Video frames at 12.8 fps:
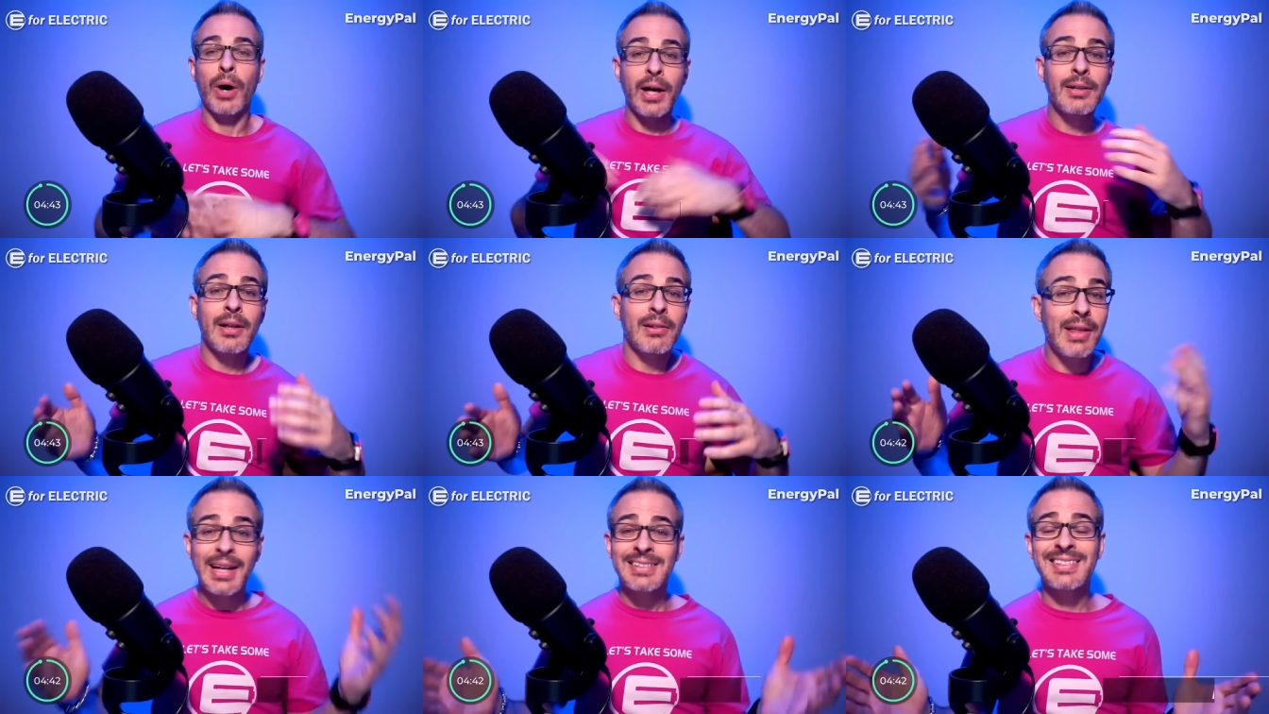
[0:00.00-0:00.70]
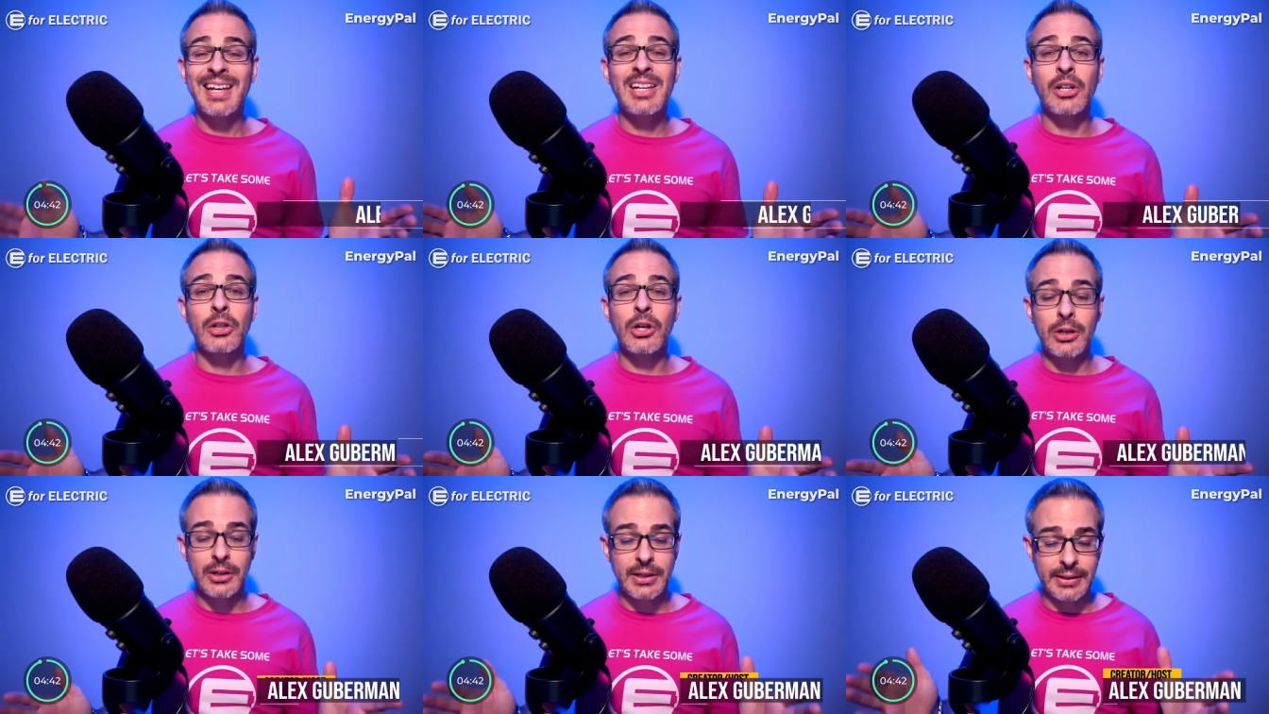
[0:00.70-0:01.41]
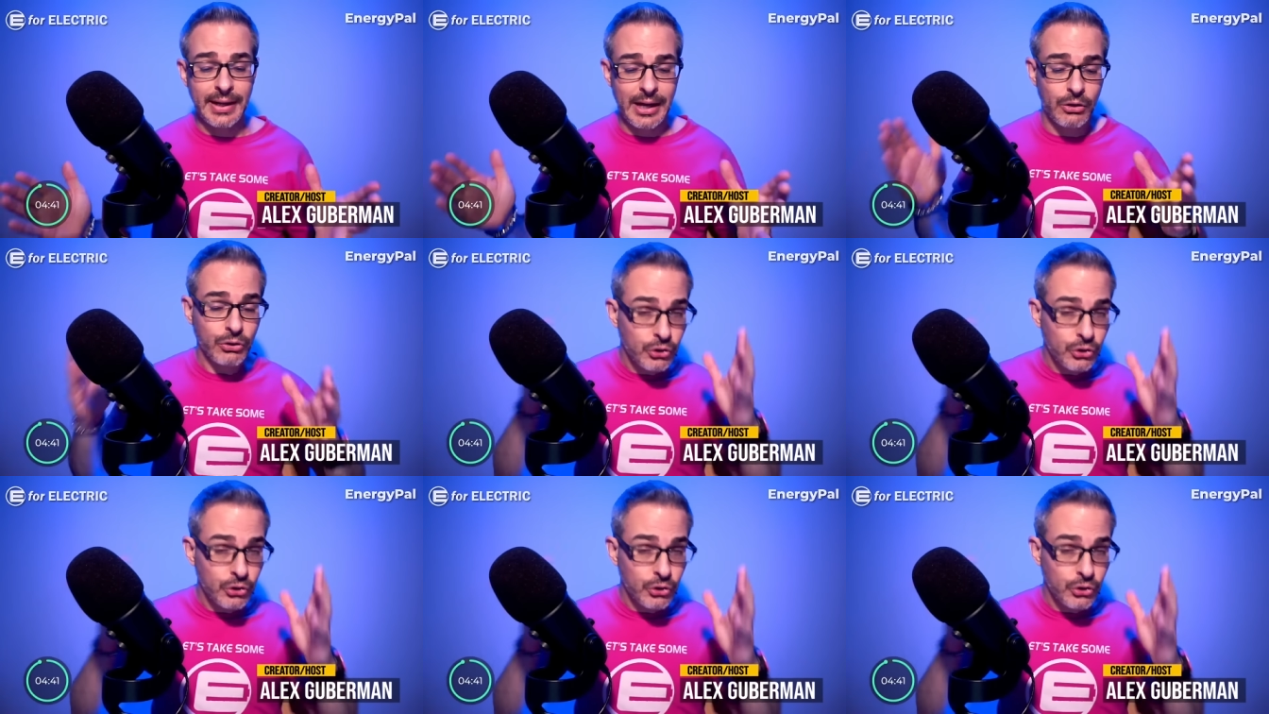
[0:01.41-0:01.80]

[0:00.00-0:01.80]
Well, let's take a look. Now,